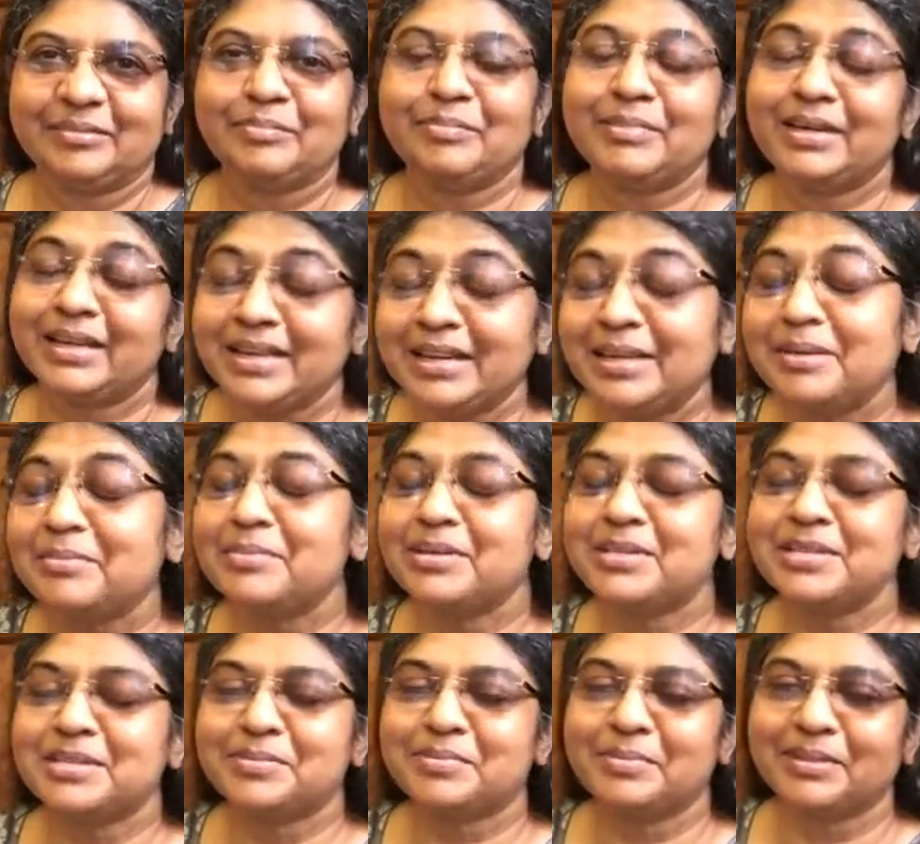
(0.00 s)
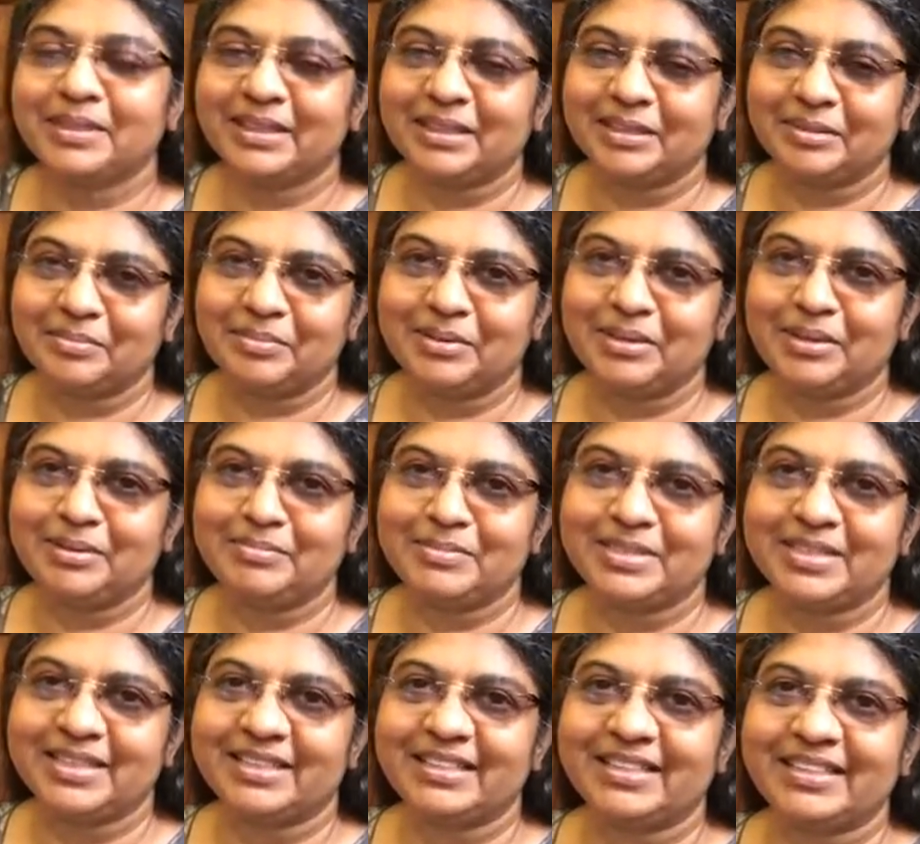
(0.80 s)
My name is Smita
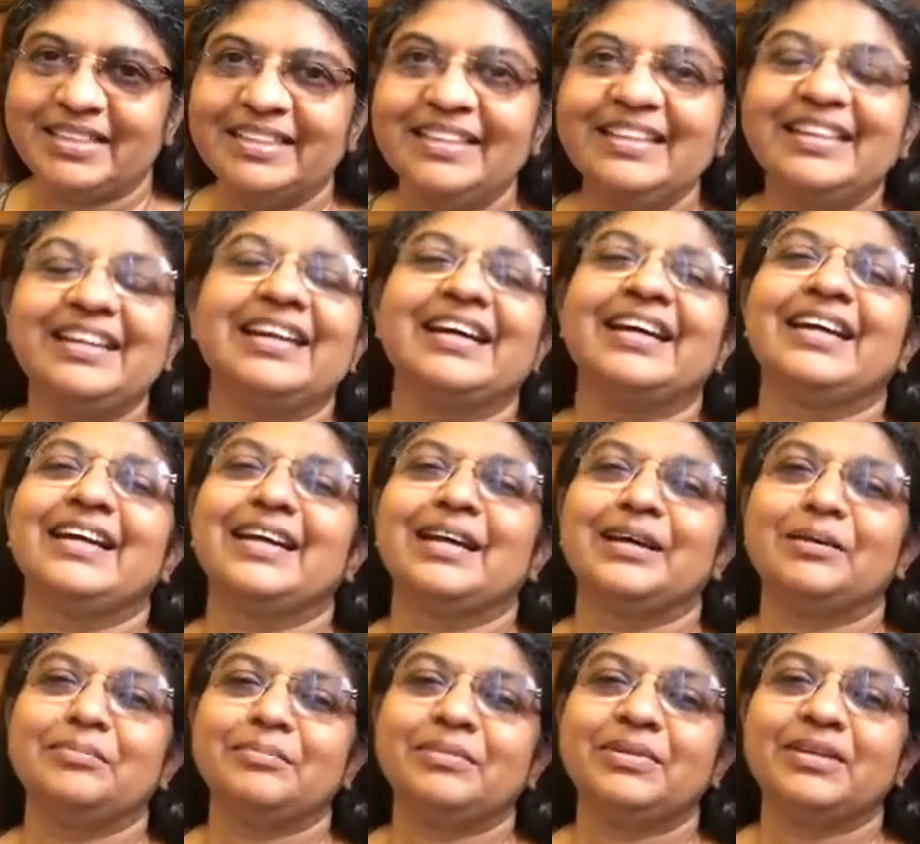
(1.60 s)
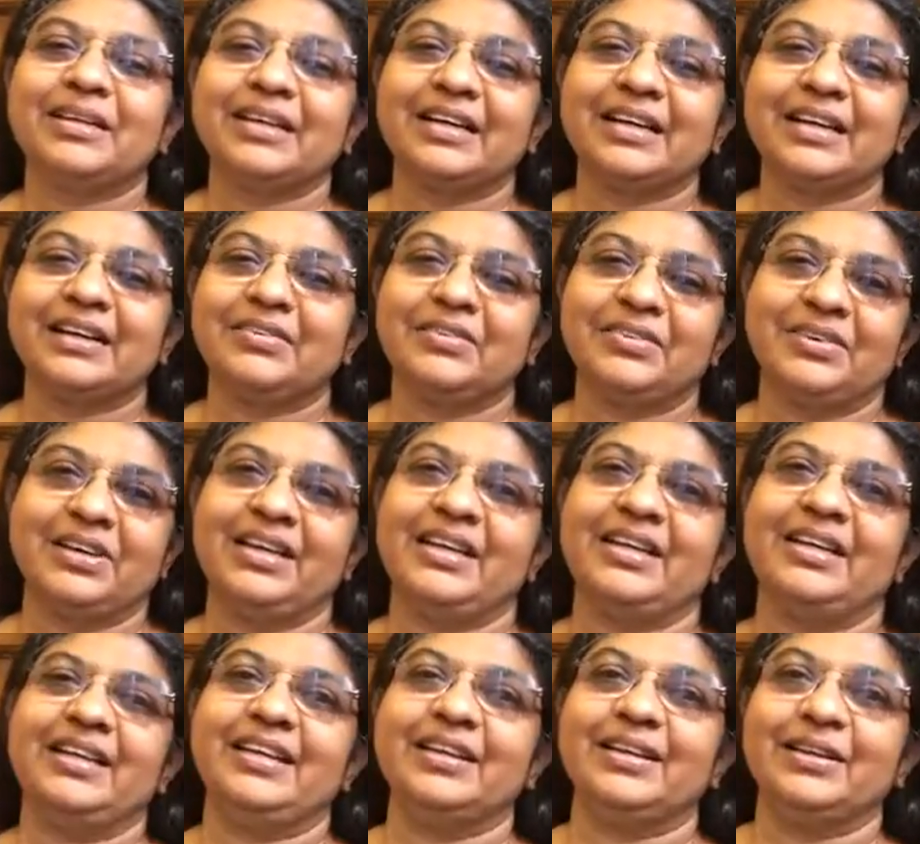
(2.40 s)
Premchander, and I'm the country
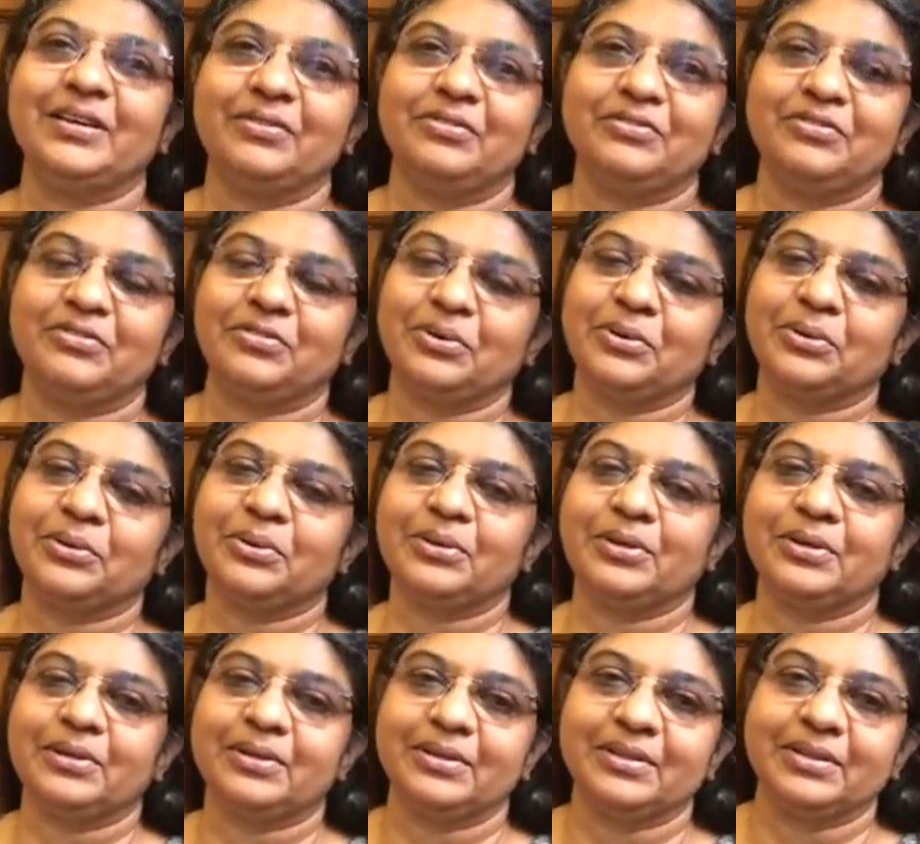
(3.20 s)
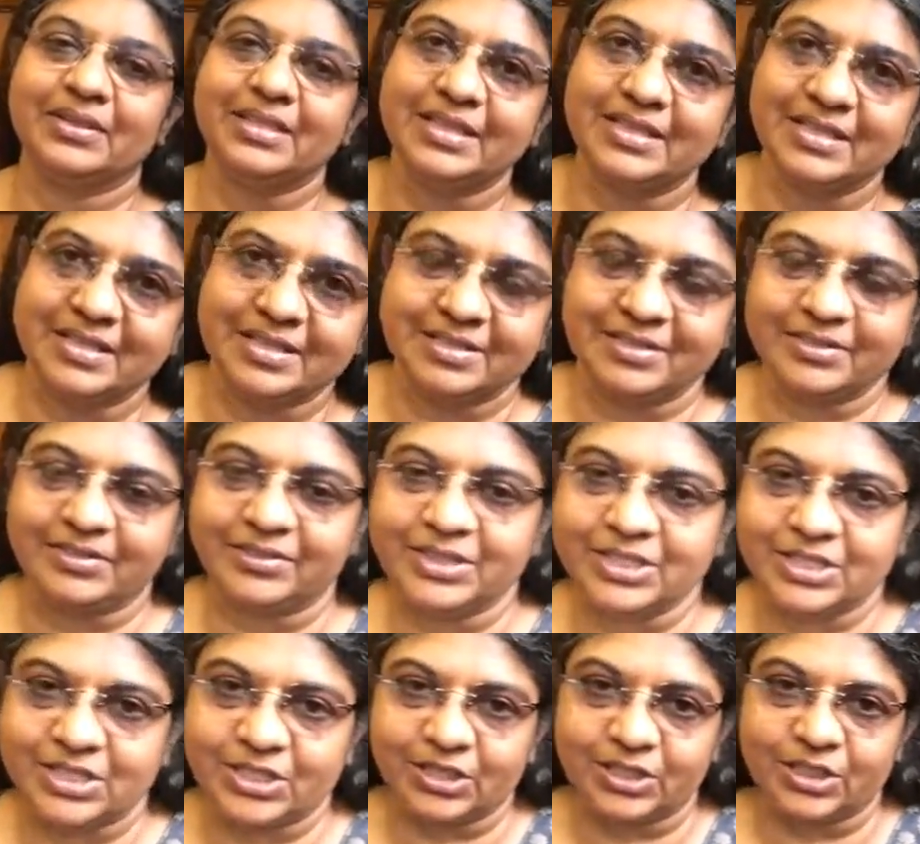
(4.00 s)
leader for this
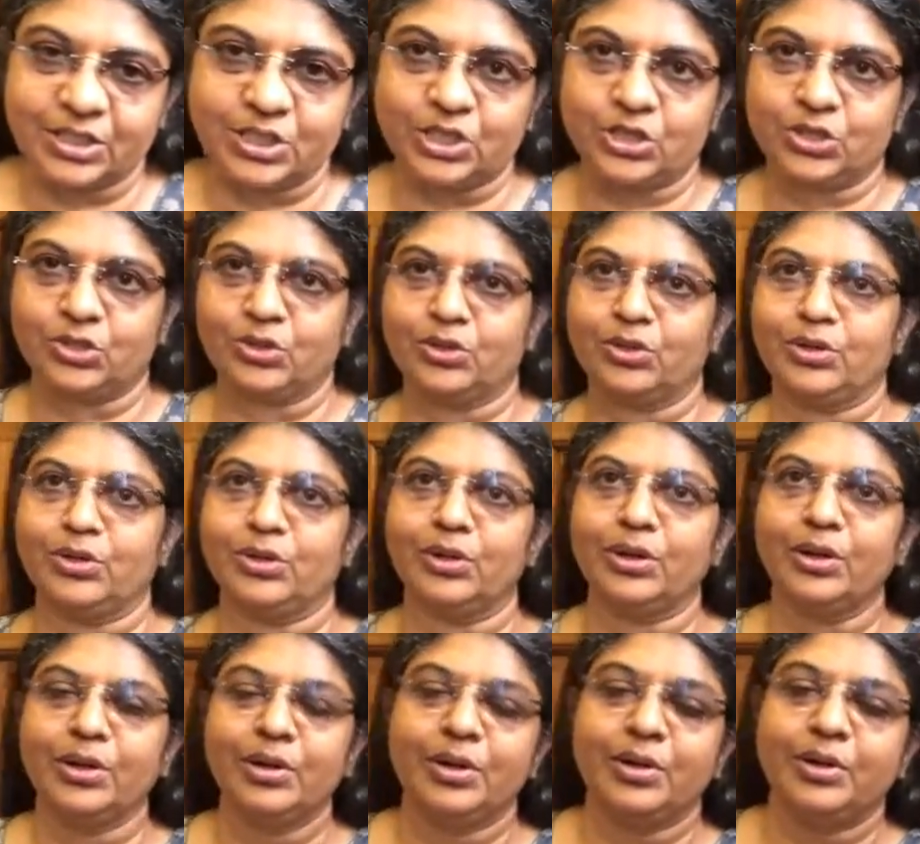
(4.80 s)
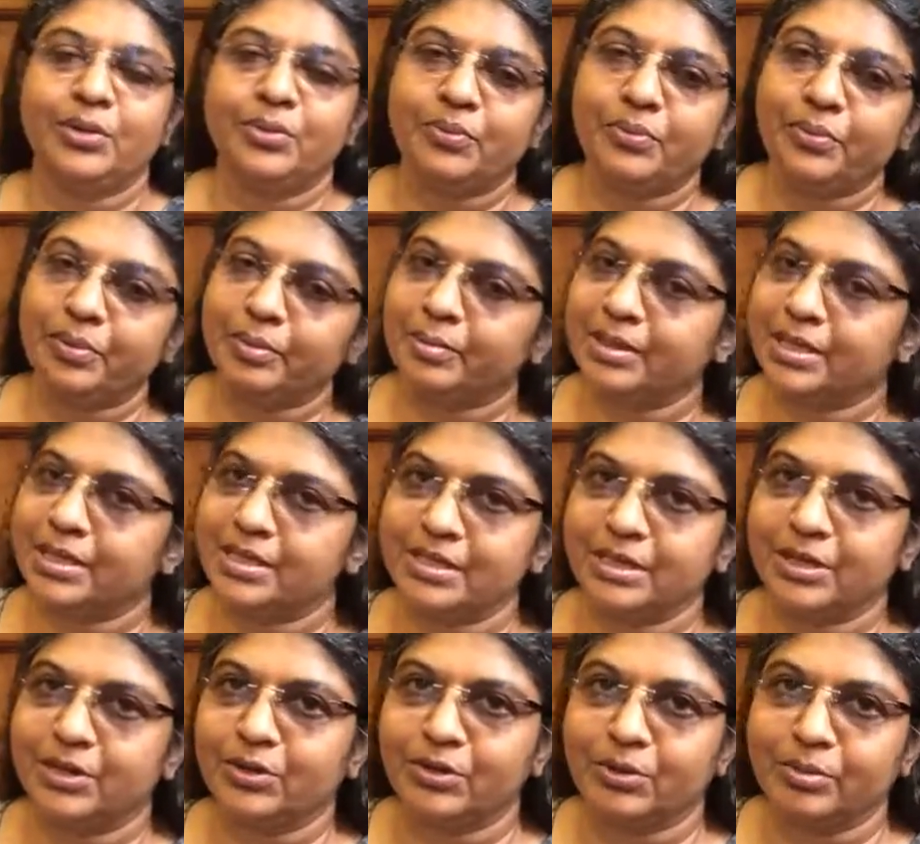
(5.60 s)
research on
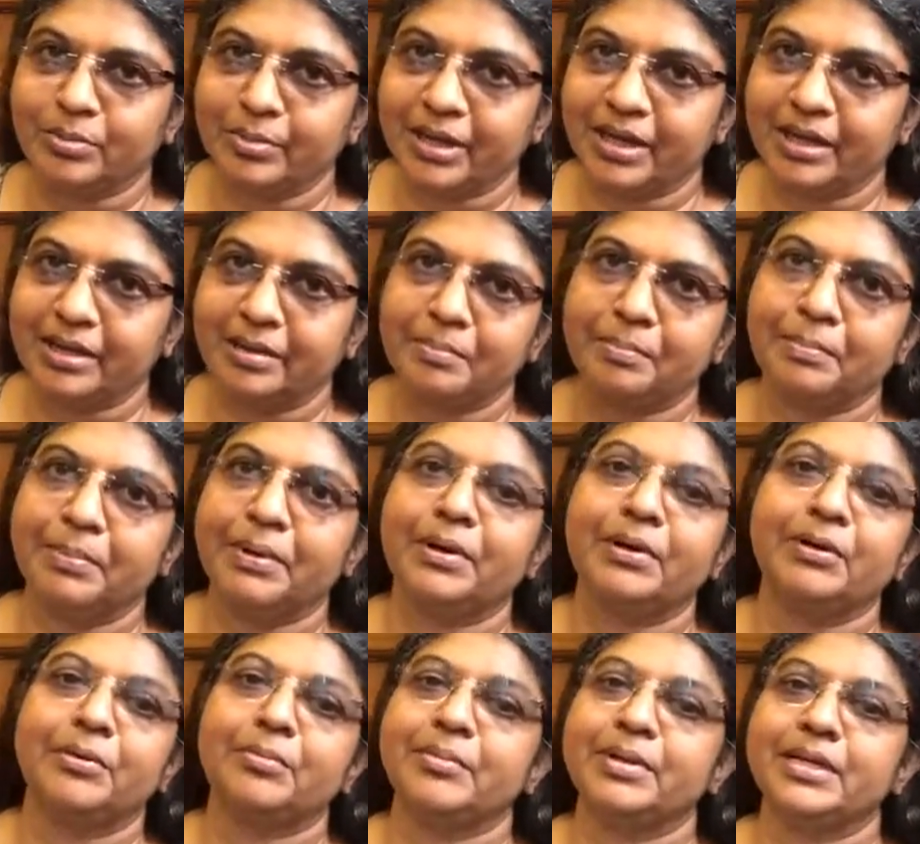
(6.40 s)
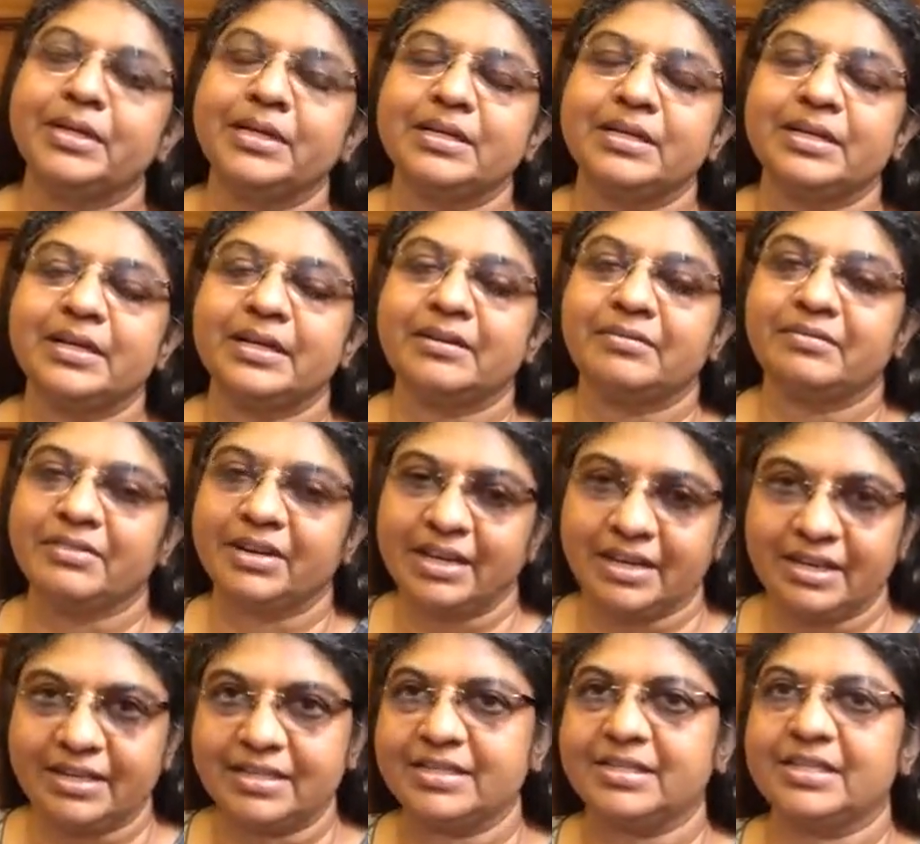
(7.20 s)
women's economic empowerment and
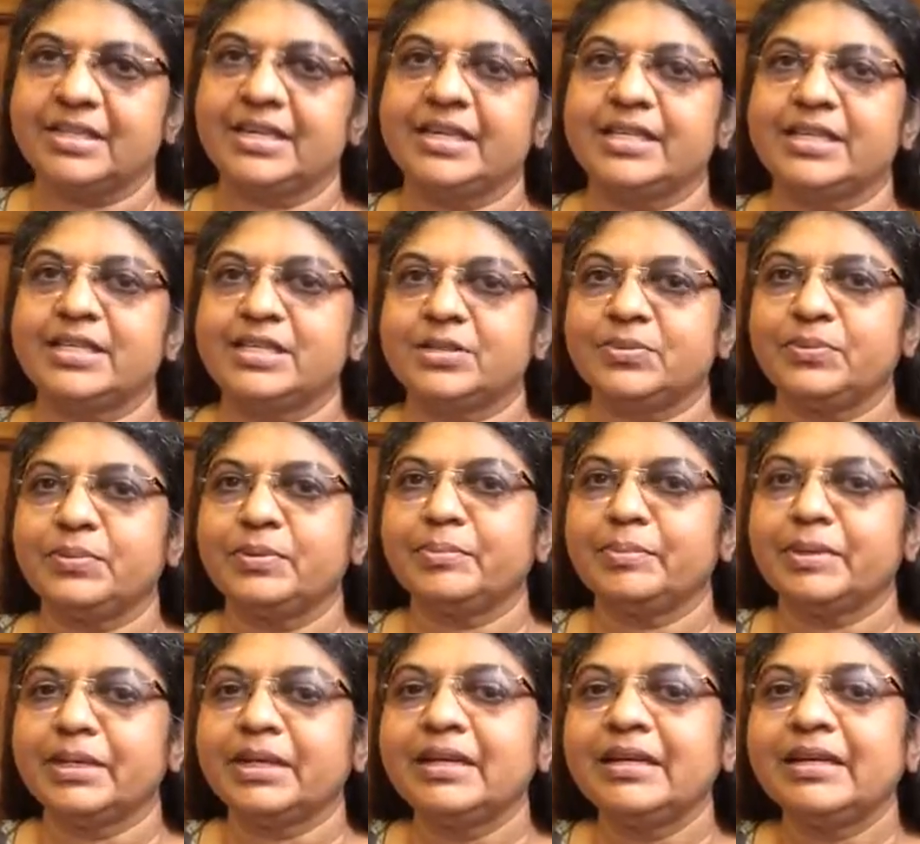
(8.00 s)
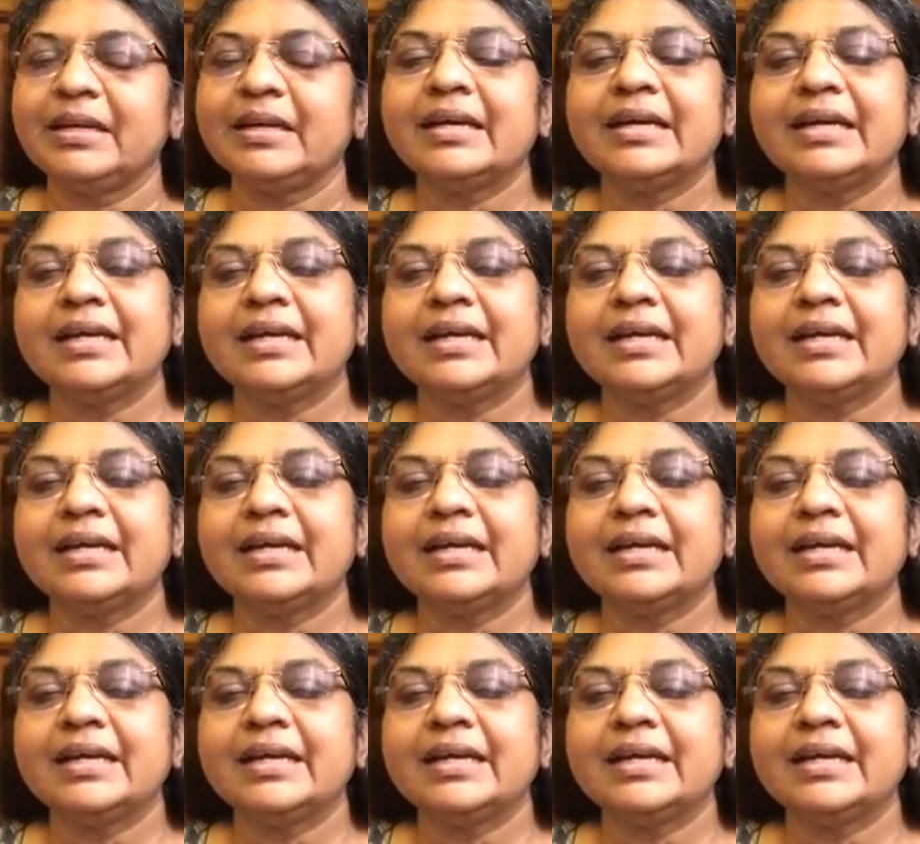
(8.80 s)
violence against women